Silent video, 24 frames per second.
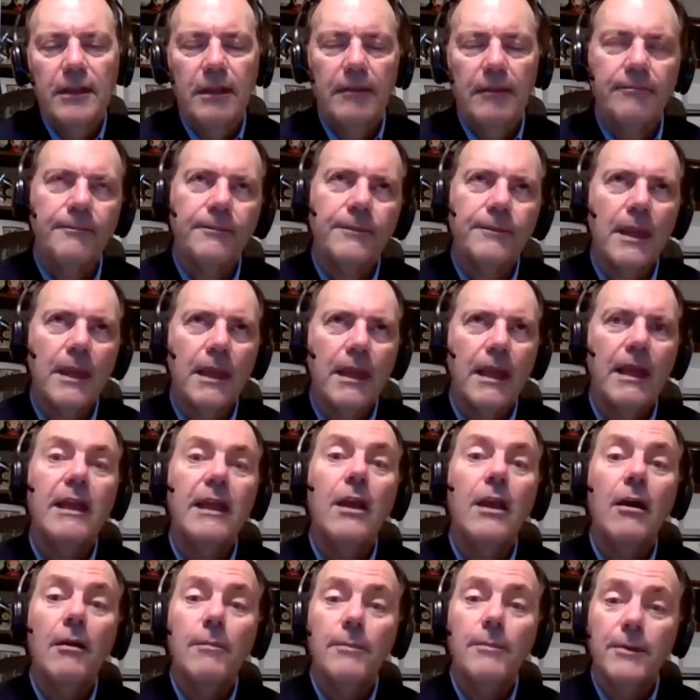Uh,
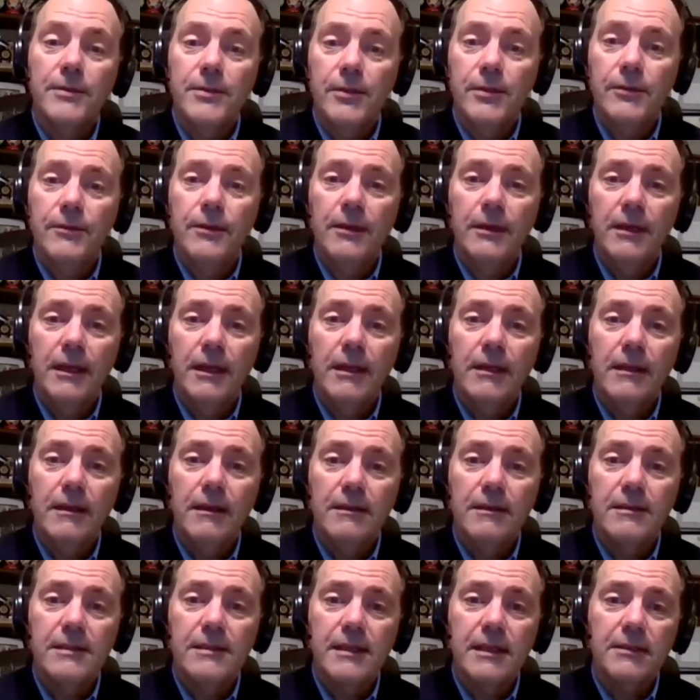any opportunity
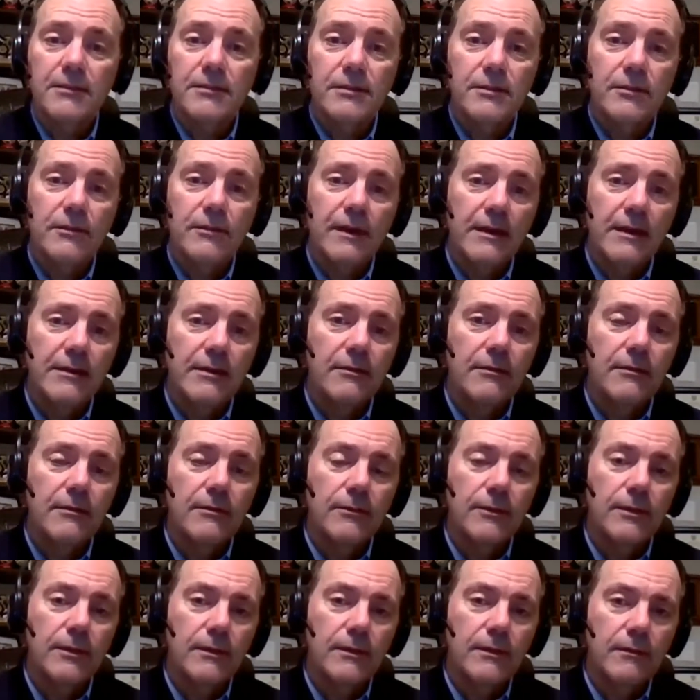a sales director
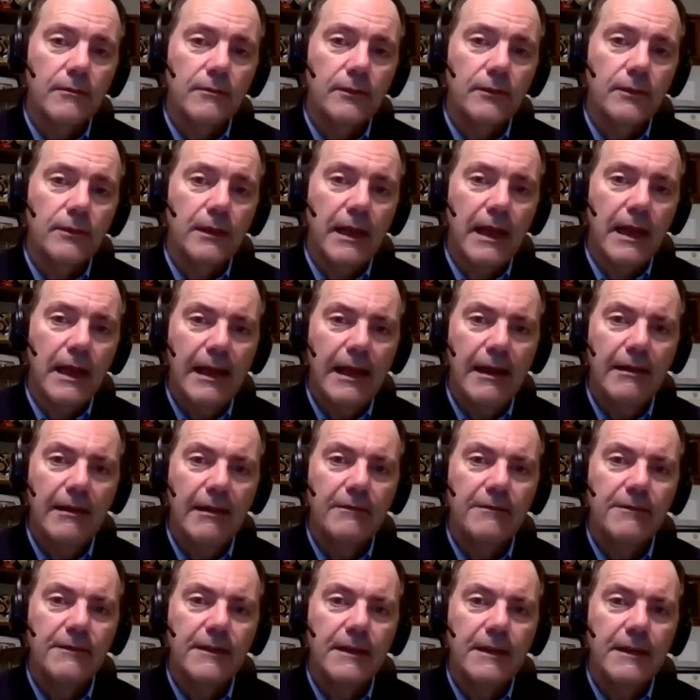will will
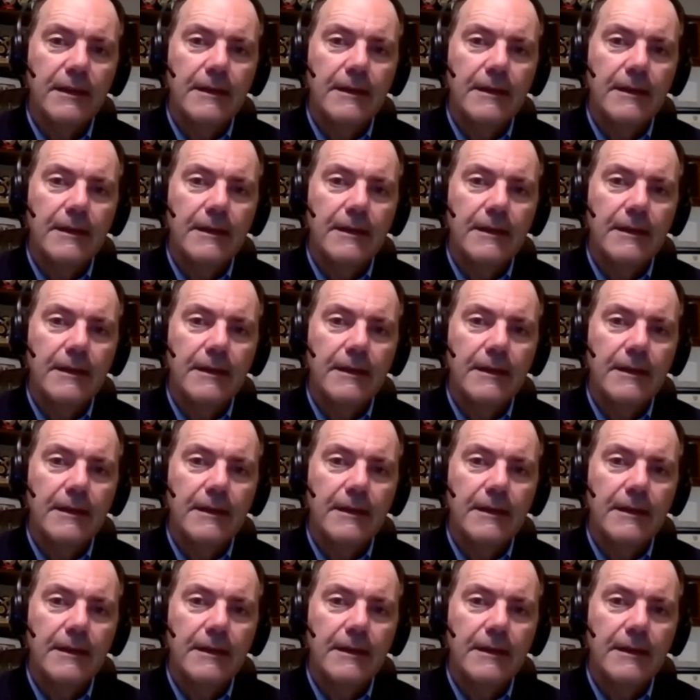have.